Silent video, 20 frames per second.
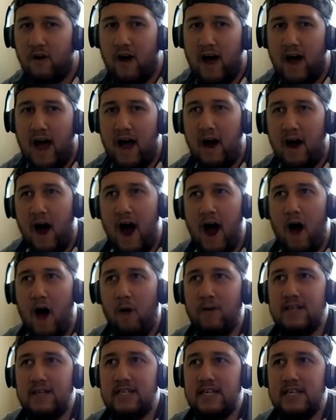I
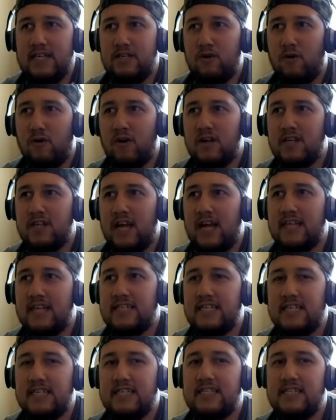always lean towards
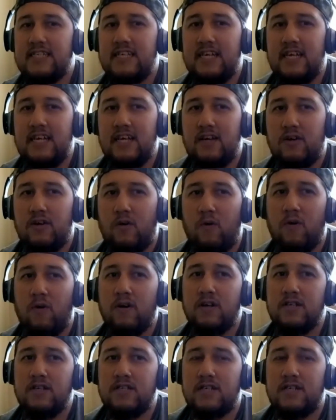SEC
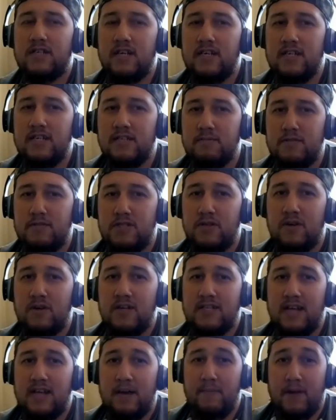corners because the majority
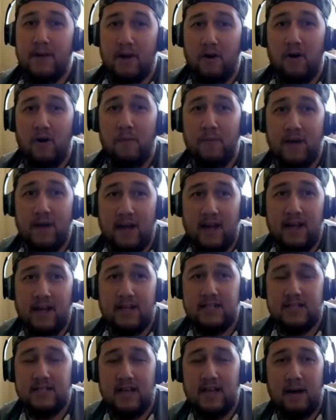of the time they go up
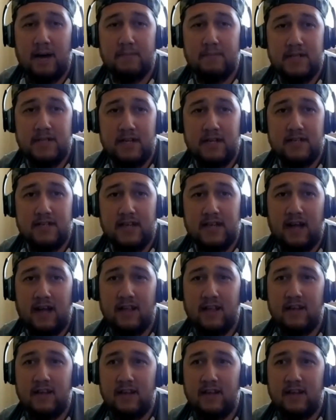against top tier talent